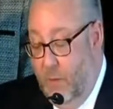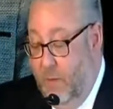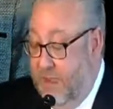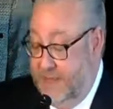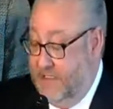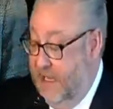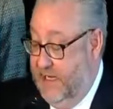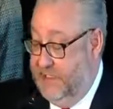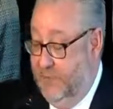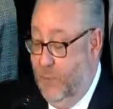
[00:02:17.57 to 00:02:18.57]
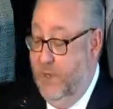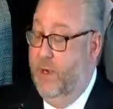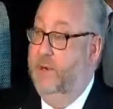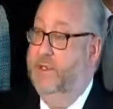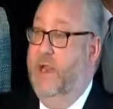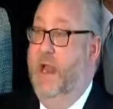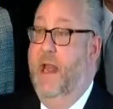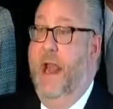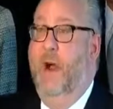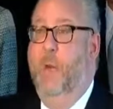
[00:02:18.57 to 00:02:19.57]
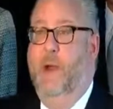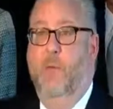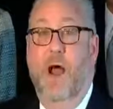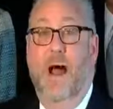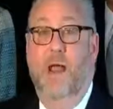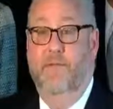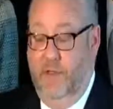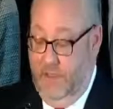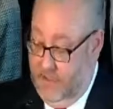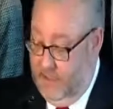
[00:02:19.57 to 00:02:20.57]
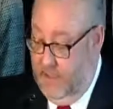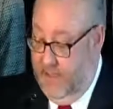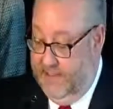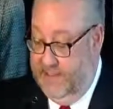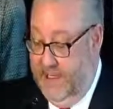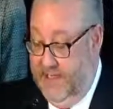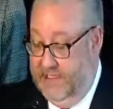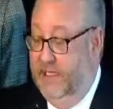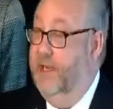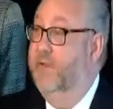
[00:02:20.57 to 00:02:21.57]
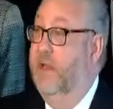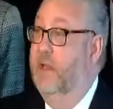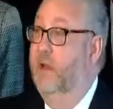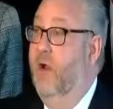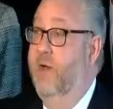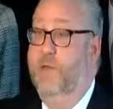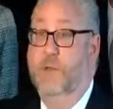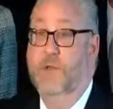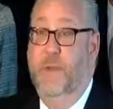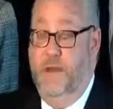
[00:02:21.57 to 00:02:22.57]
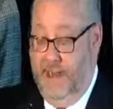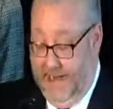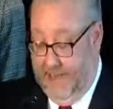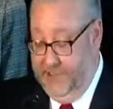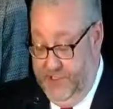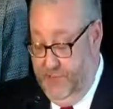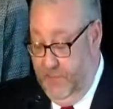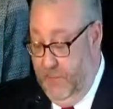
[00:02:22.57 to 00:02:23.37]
With that said, it's important to understand how we arrived at today's significant law enforcement action.